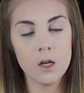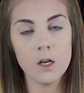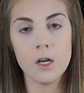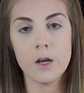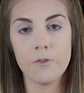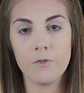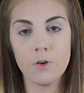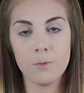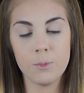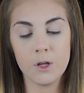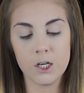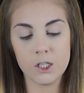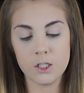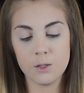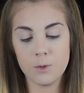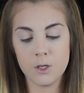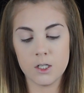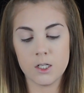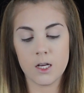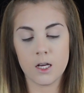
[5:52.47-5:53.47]
Now for blush, I'm
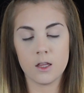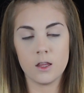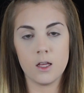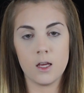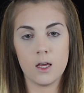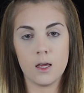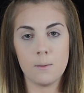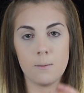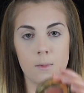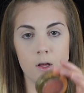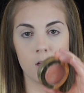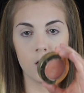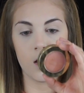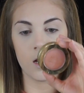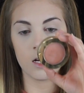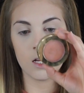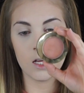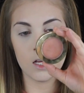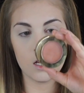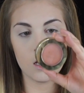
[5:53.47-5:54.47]
going to take the
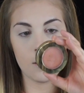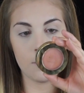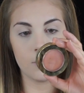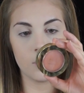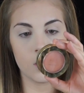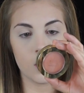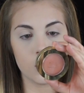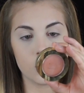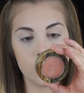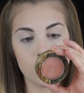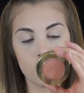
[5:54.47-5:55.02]
Milani blush.